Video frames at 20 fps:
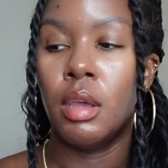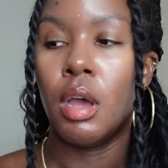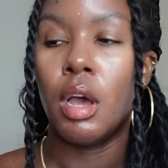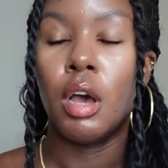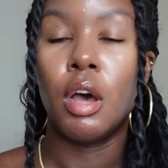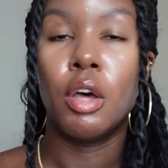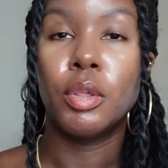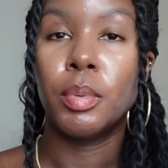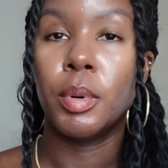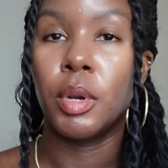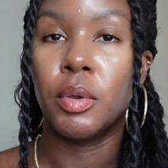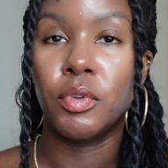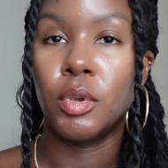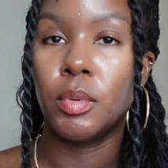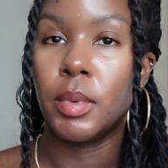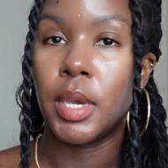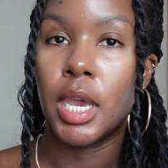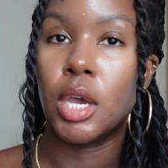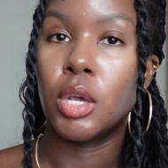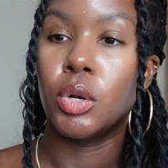all the
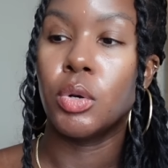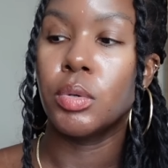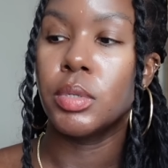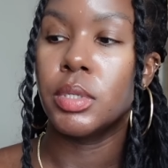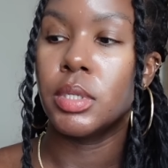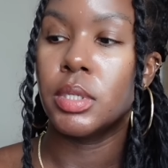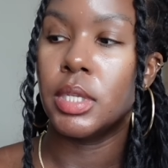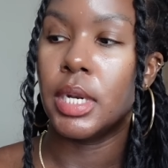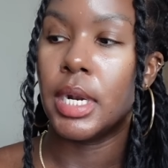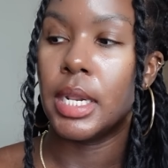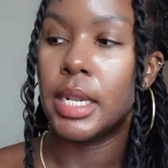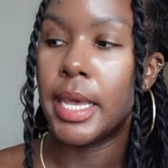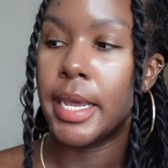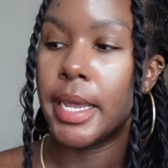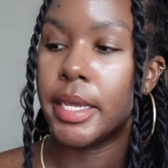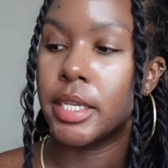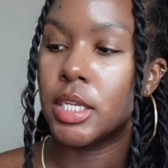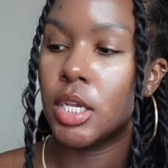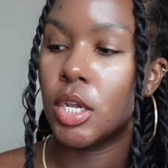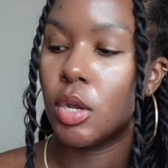perfume counters that I
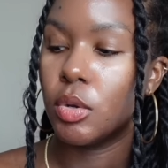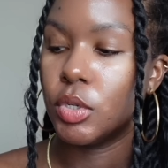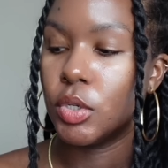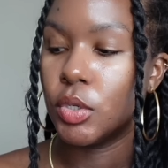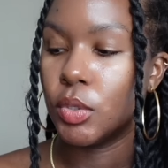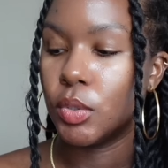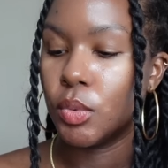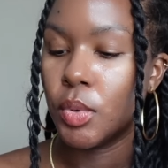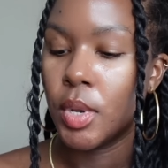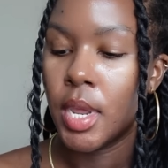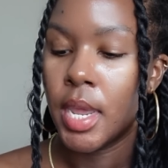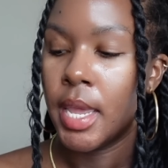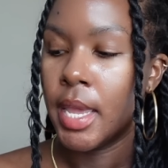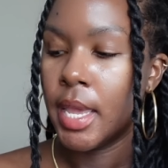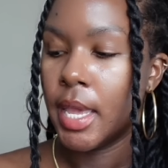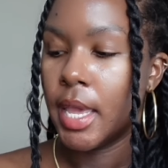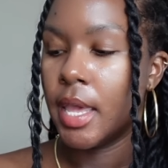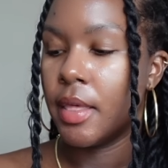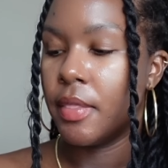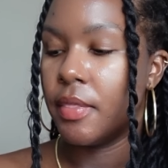like to go to.
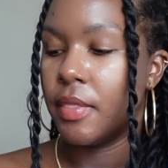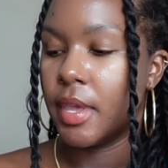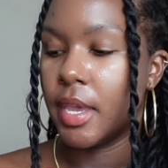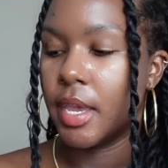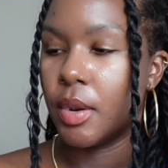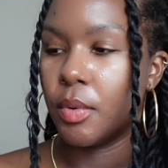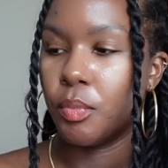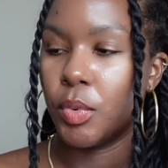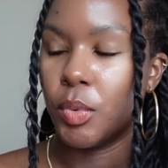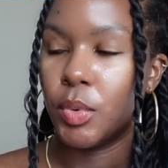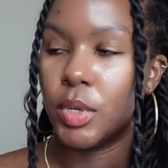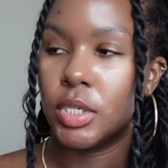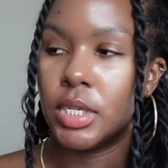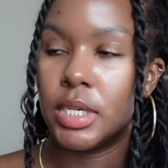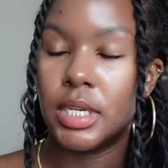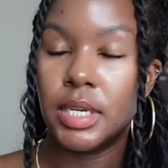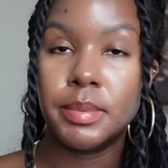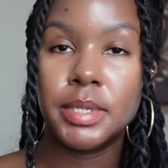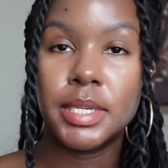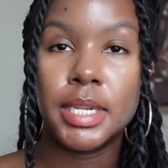And then we went
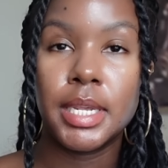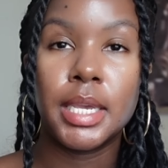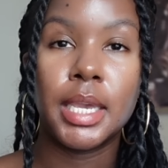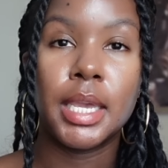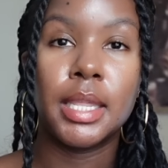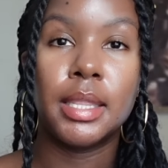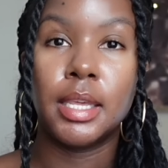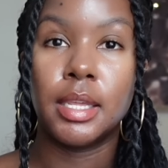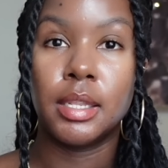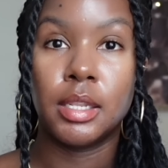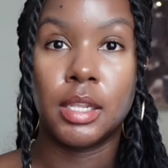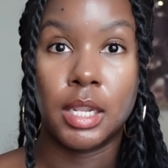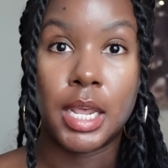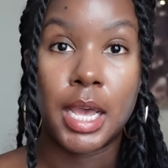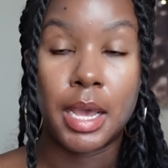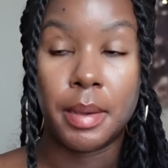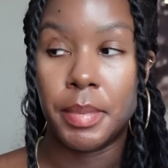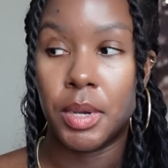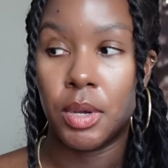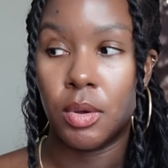to Diptyque and then Le
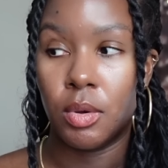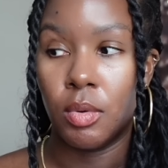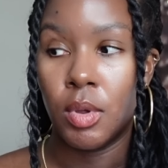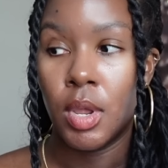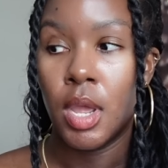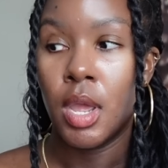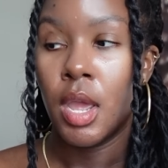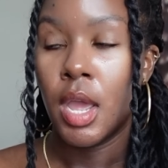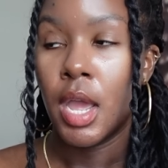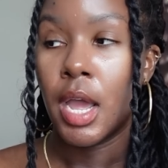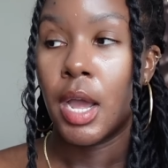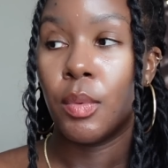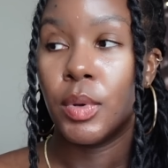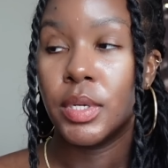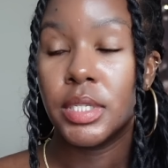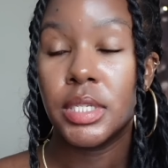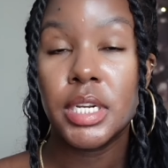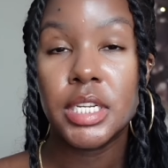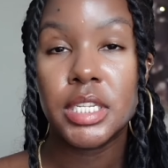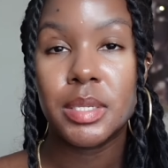Labo. I
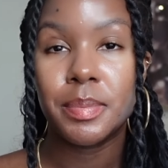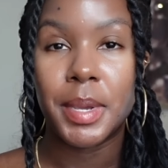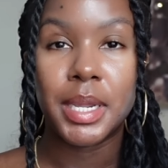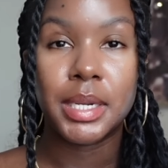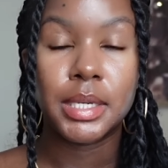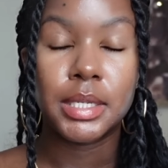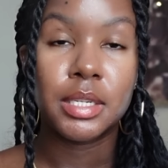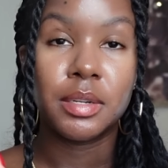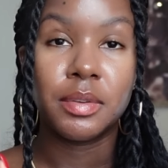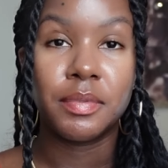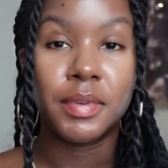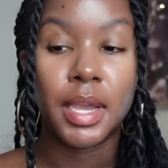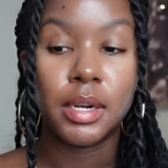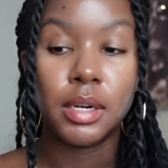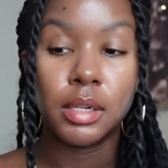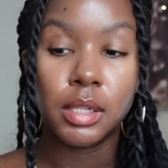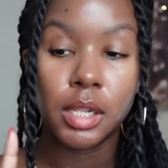wasn't expecting to find a